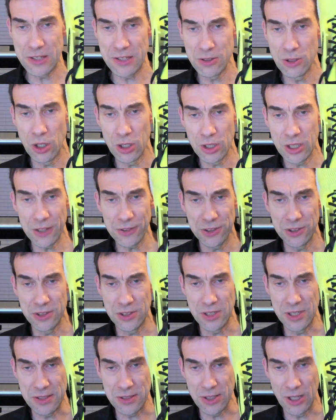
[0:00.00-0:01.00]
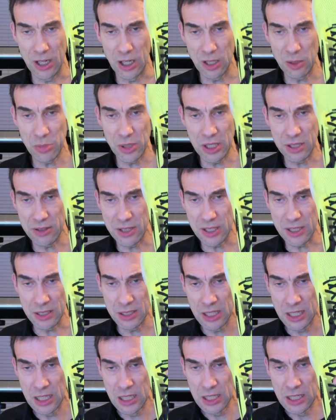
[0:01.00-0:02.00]
It's not a gusseted tongue, but
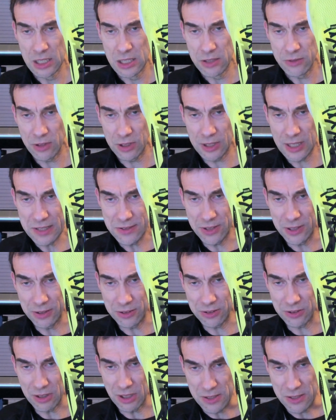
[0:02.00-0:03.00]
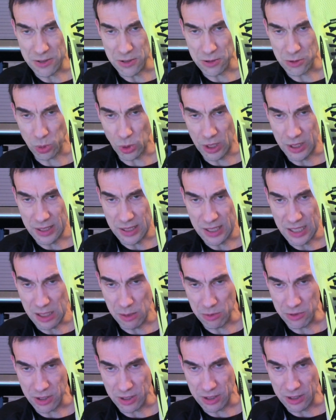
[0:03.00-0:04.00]
the lace is intertwined
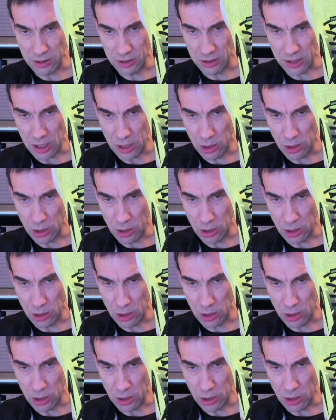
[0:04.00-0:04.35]
here with a little